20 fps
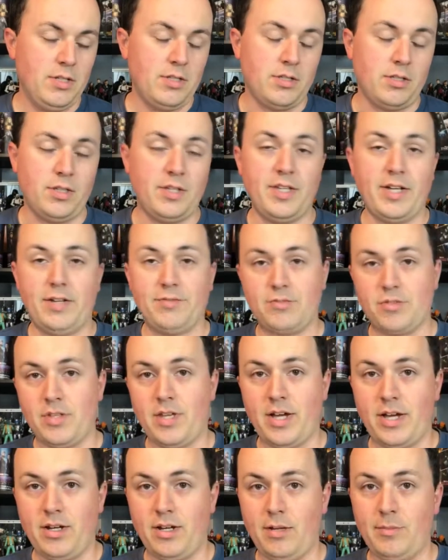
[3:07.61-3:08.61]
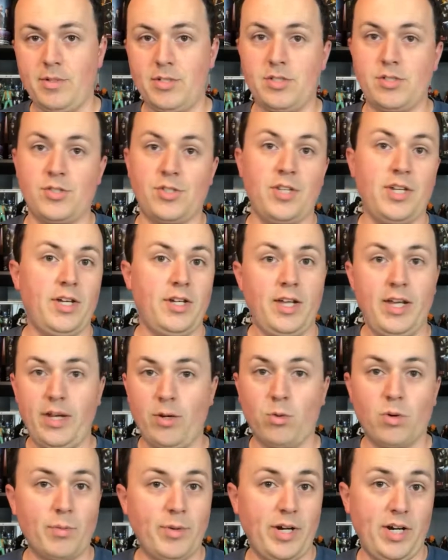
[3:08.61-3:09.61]
And the day after that I messaged again,
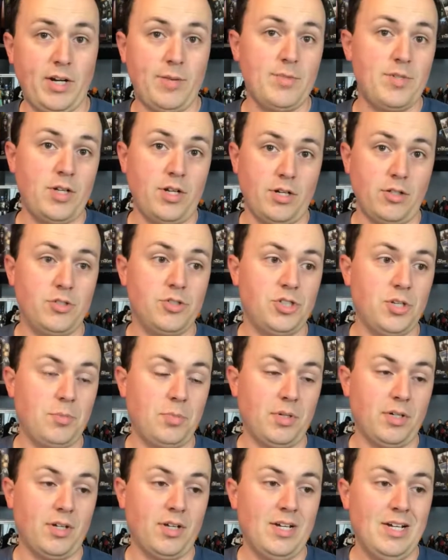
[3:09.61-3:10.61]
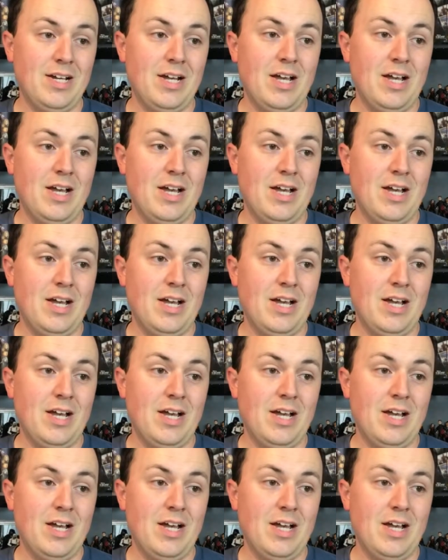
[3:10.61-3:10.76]
hey, where are my items at? Are you shipping?